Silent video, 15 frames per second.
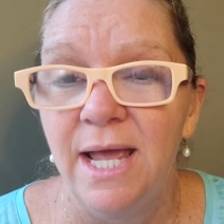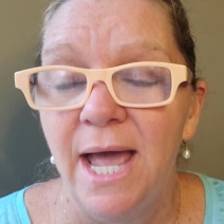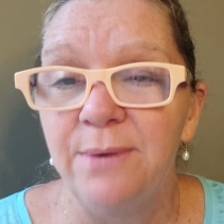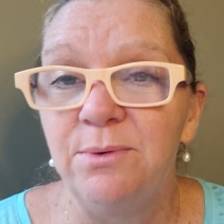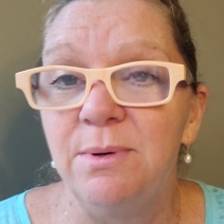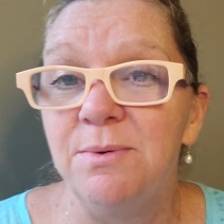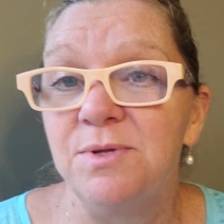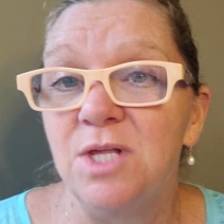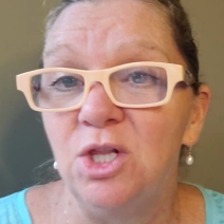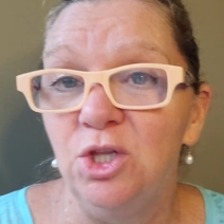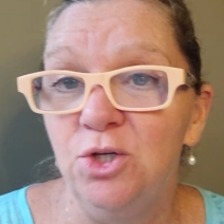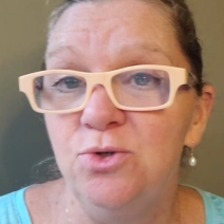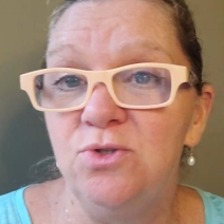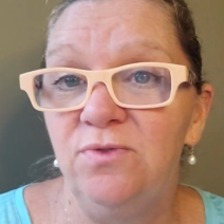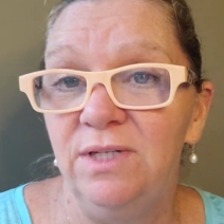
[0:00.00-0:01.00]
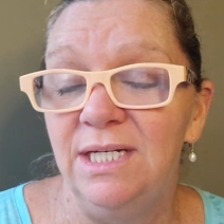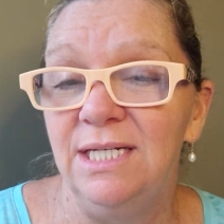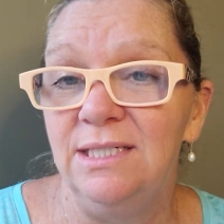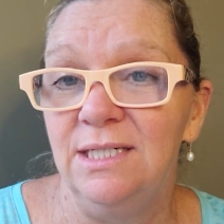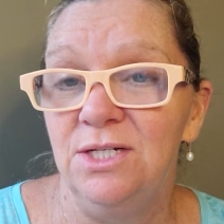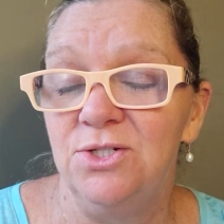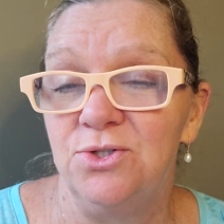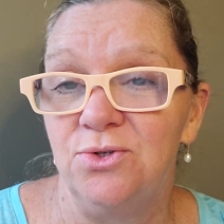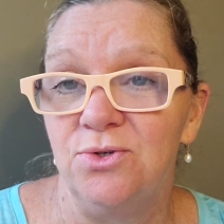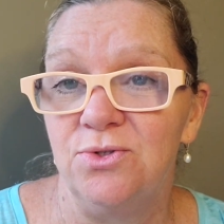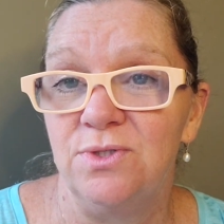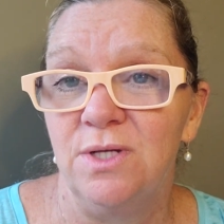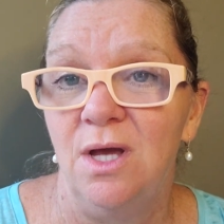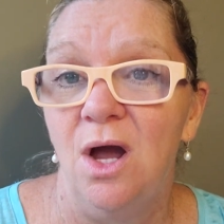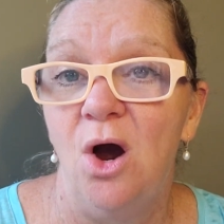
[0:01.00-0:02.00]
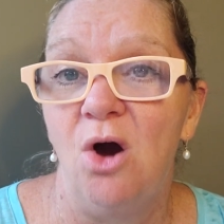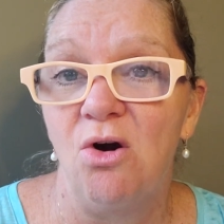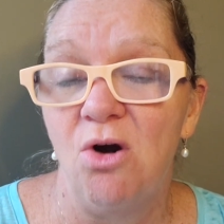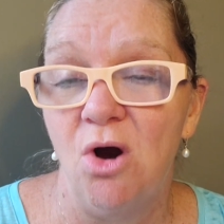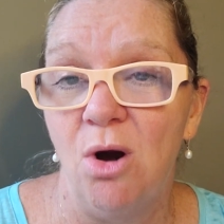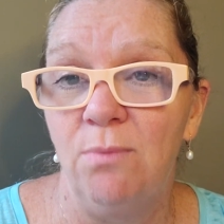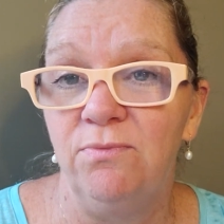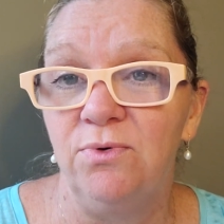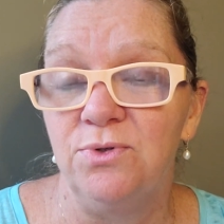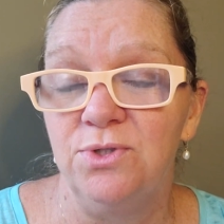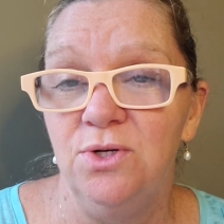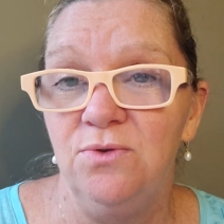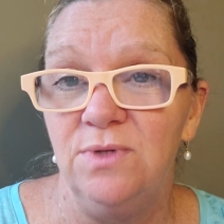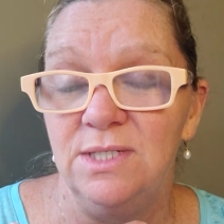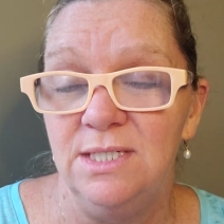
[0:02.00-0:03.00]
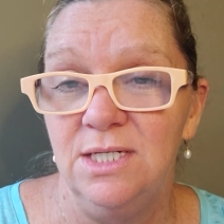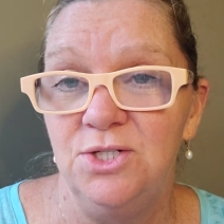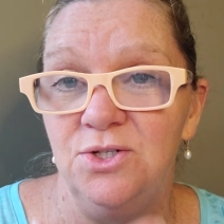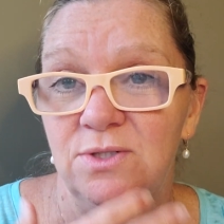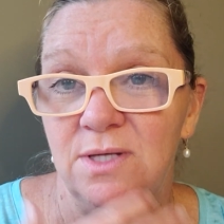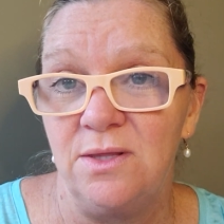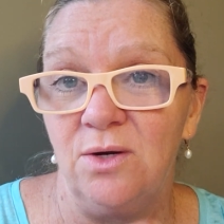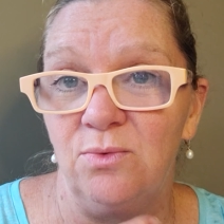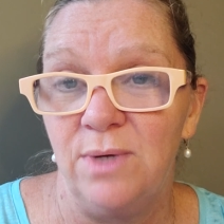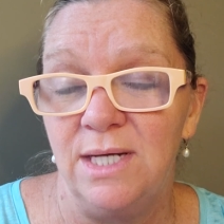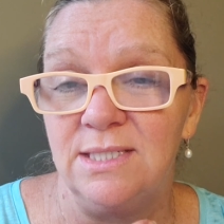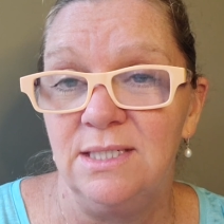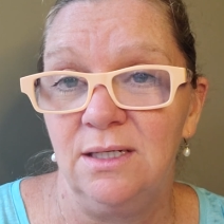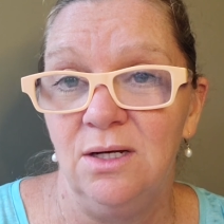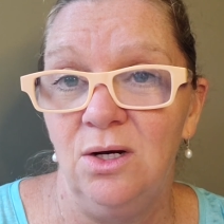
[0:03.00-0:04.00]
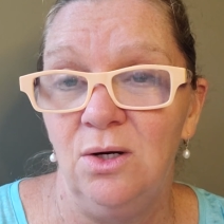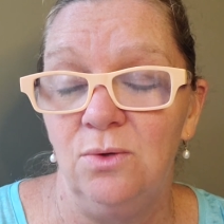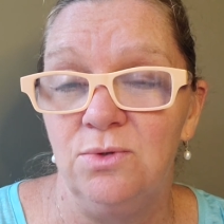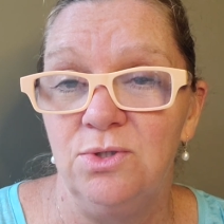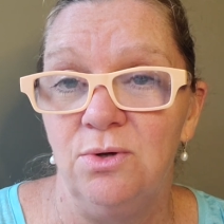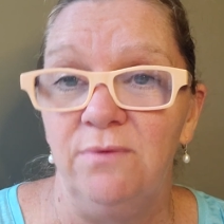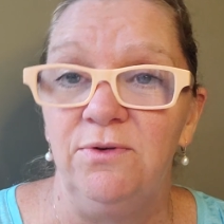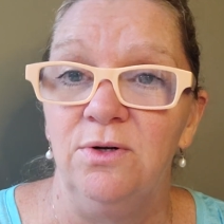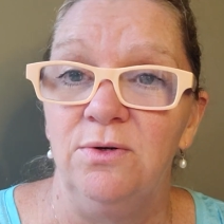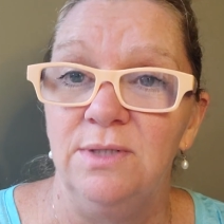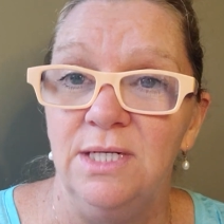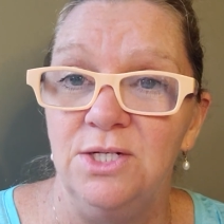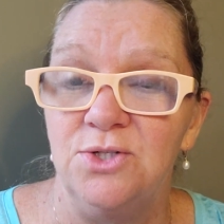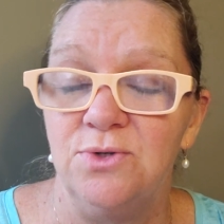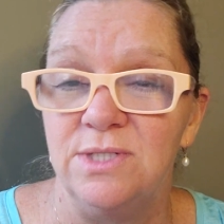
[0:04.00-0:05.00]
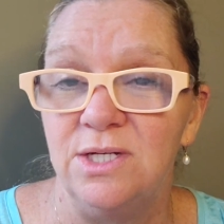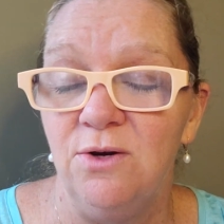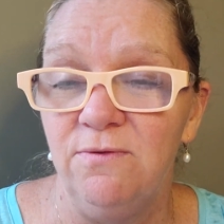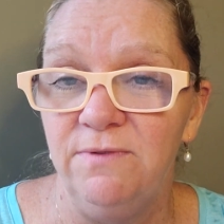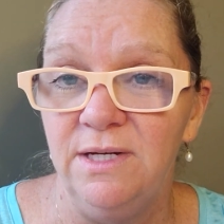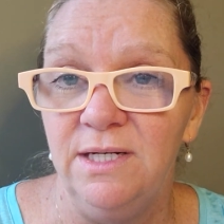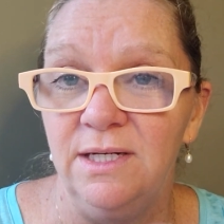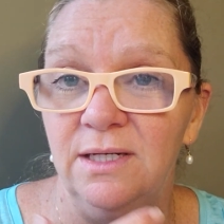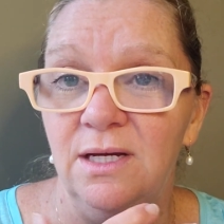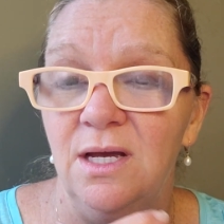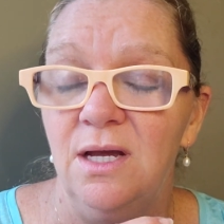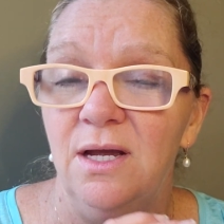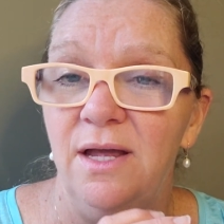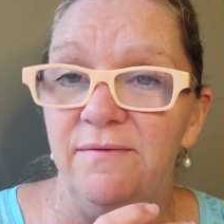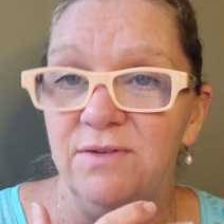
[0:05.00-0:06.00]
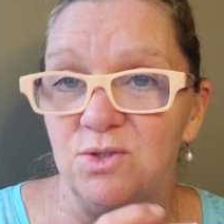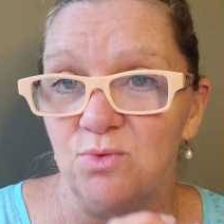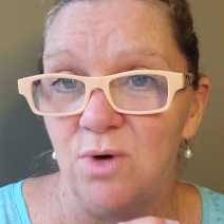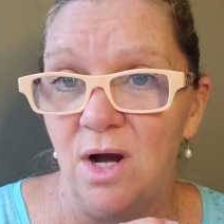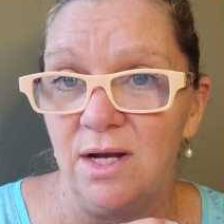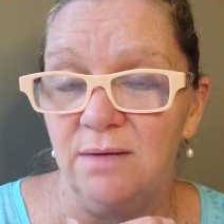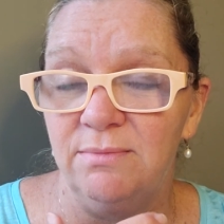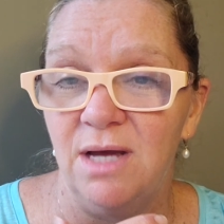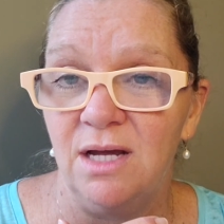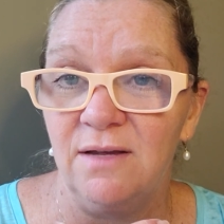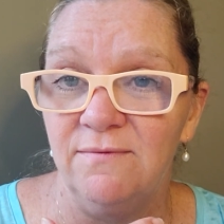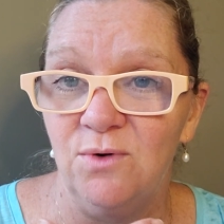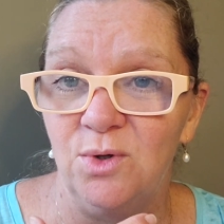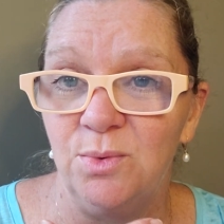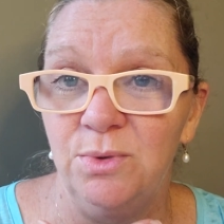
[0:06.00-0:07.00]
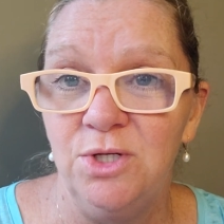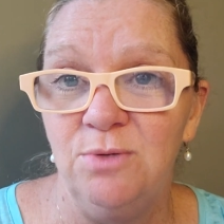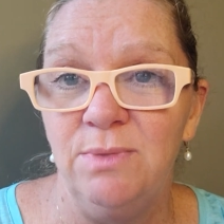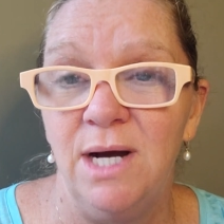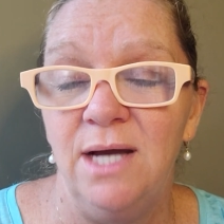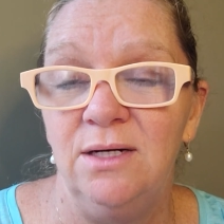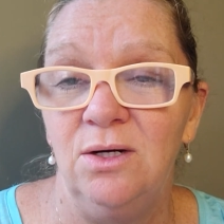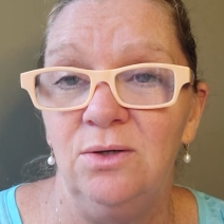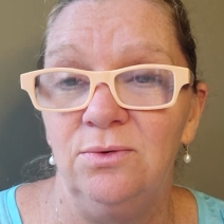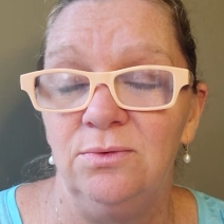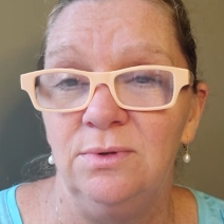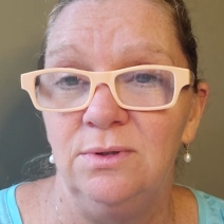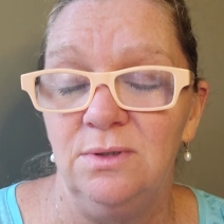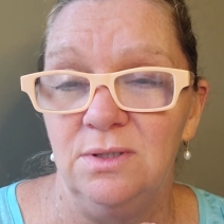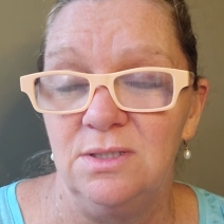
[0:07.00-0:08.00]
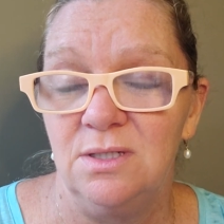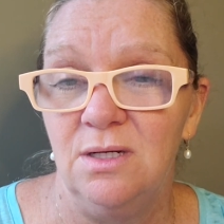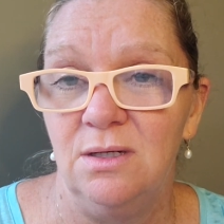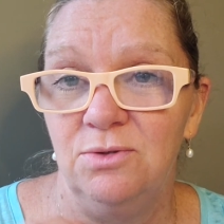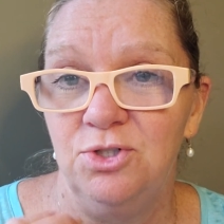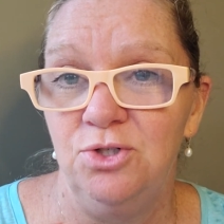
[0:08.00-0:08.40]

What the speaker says: And remember that loose-fitting dentures are harmful to the tissues that they're resting on. So if your denture is ill-fitting, if it's rocking back and forth when you bite on to